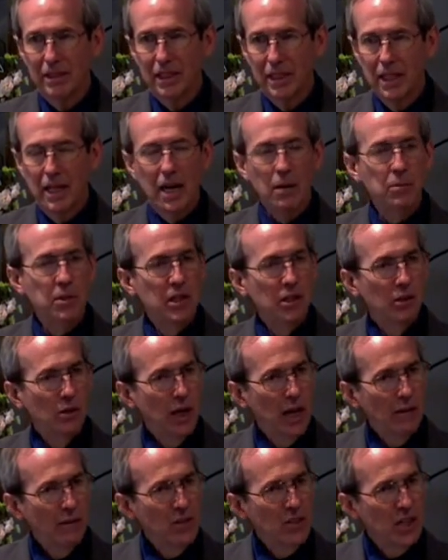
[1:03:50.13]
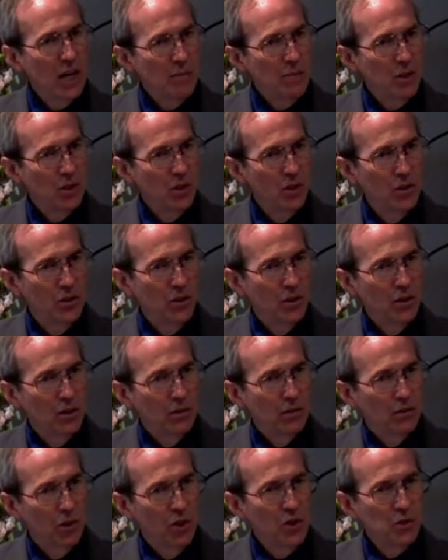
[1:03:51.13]
I mean, every time you go to the
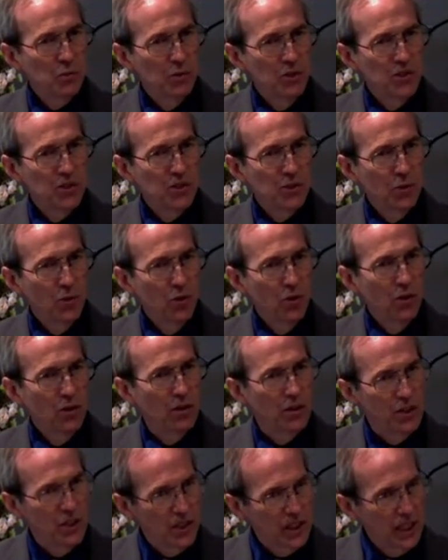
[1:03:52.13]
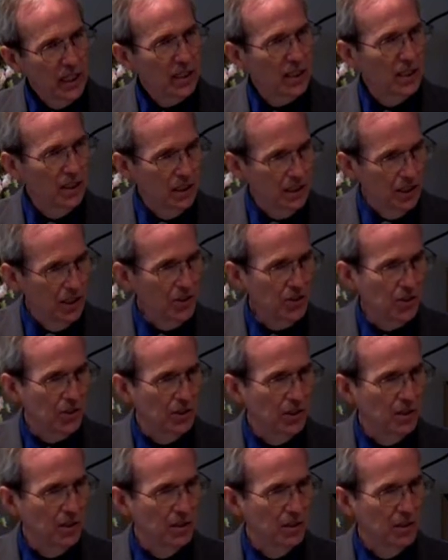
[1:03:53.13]
grocery store, you get
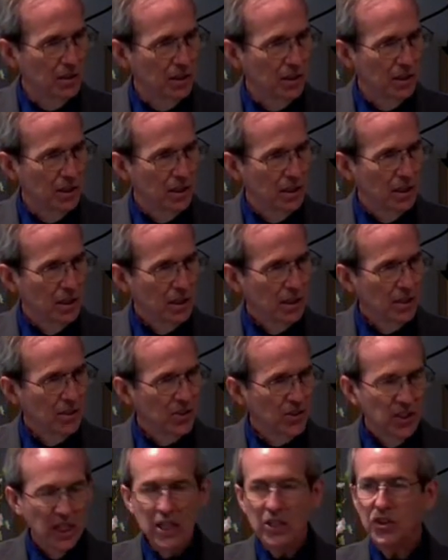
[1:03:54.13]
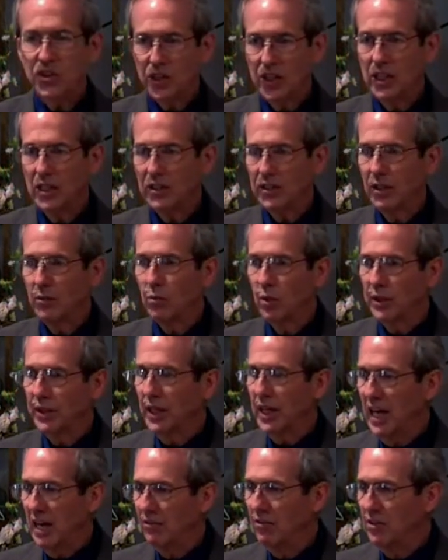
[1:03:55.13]
conditioned because they think that what they
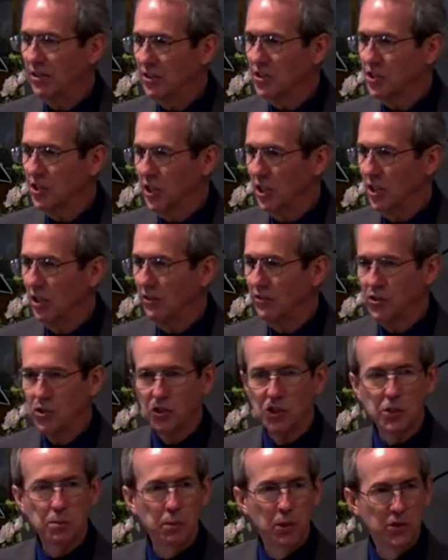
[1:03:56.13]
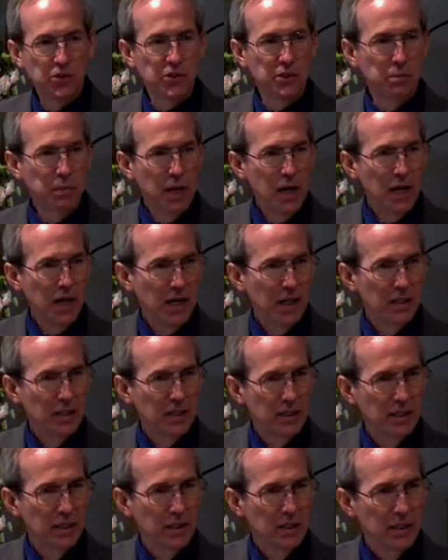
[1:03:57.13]
have on the shelves you're supposed to buy.
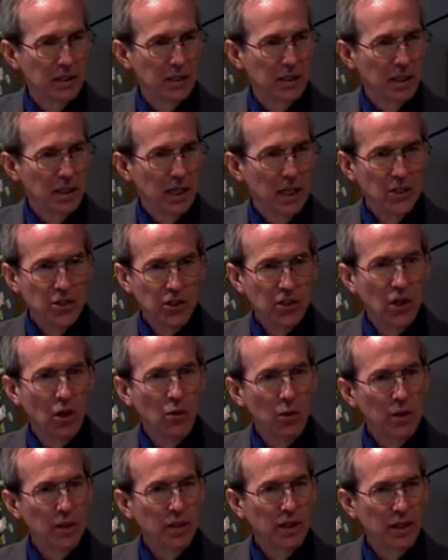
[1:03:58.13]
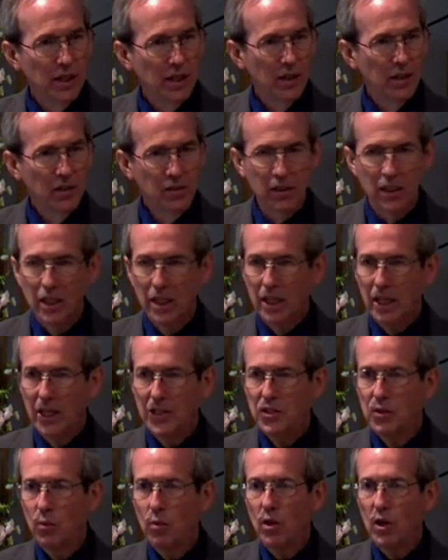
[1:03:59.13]
And you go in there and you
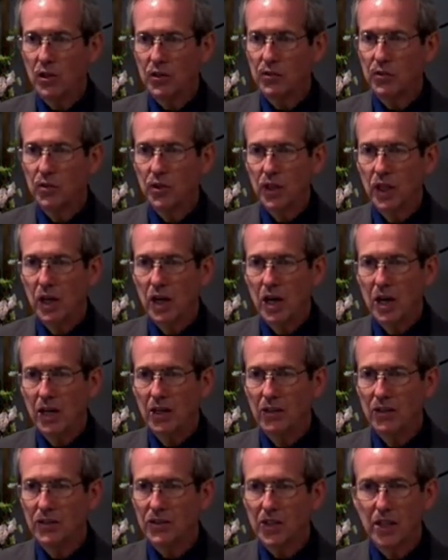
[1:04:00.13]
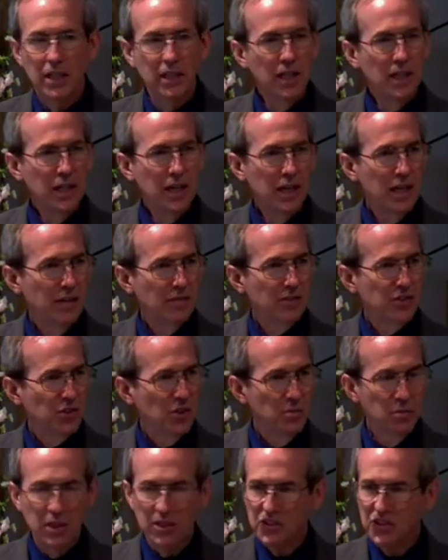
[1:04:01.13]
walk through the aisles and they have so
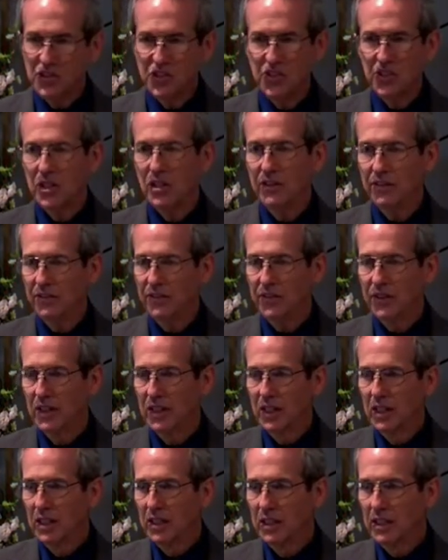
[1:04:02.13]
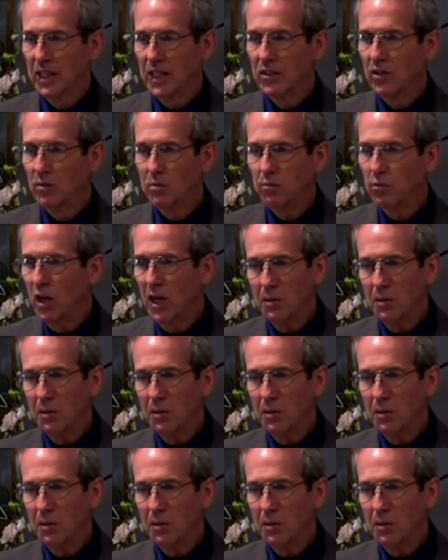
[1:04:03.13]
much stuff they don't write